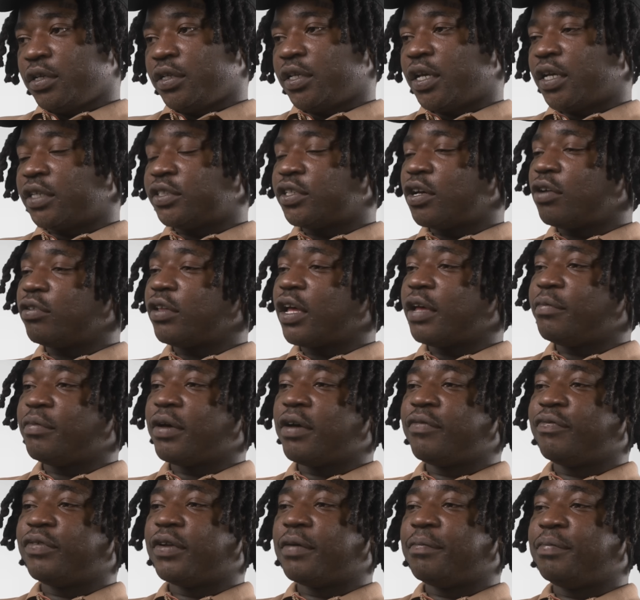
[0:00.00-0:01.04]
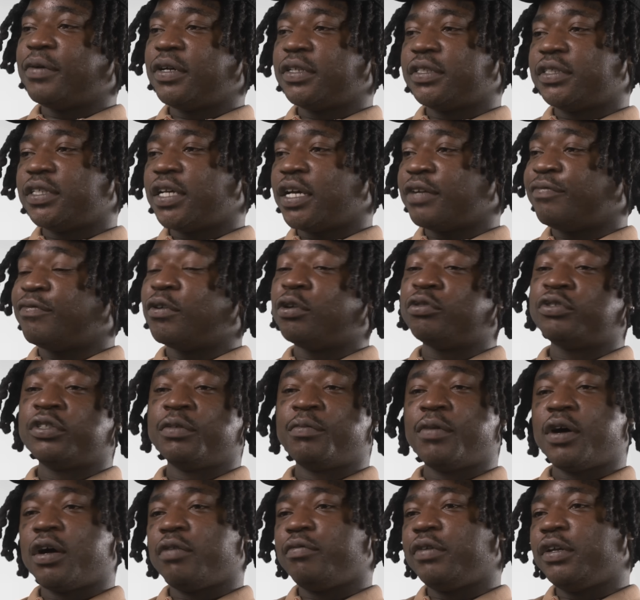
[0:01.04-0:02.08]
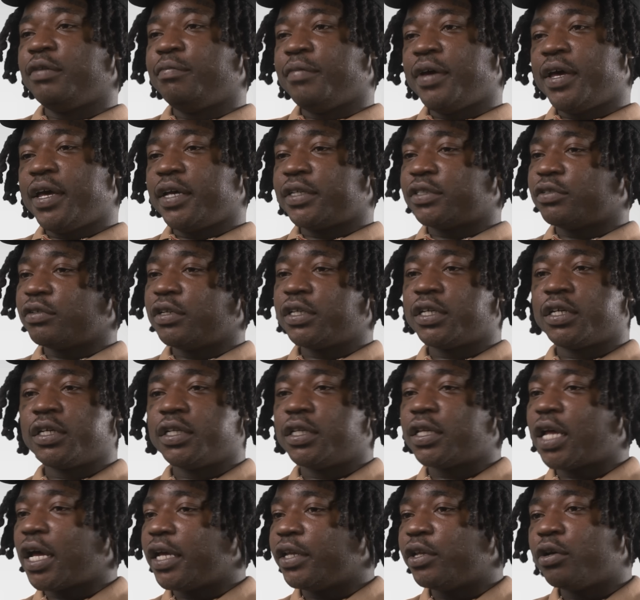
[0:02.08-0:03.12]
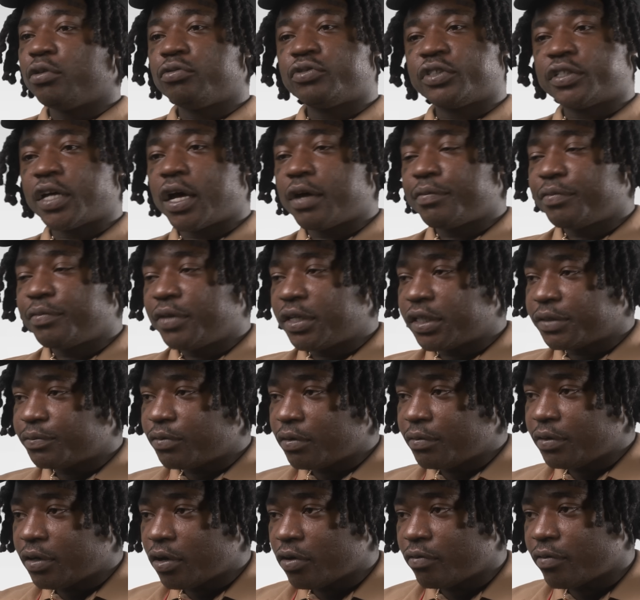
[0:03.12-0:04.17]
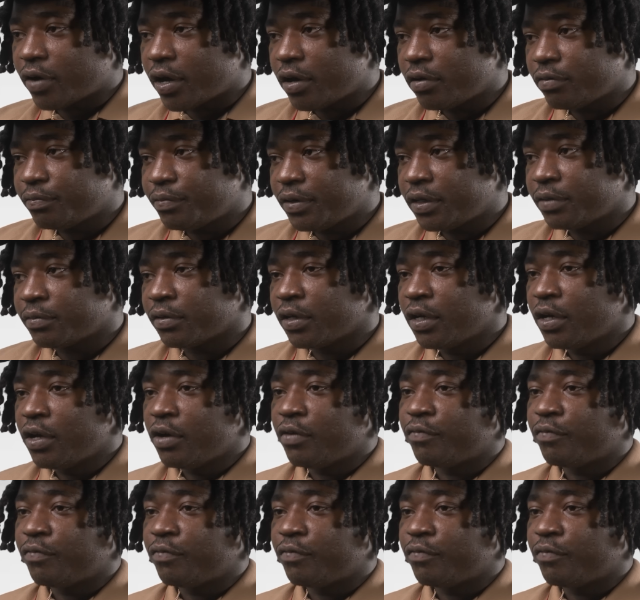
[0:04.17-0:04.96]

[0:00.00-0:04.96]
Now, so I was like, man, I'm finna bust that. Folks, them already mad, so they couldn't like no stop this. But we go right on business.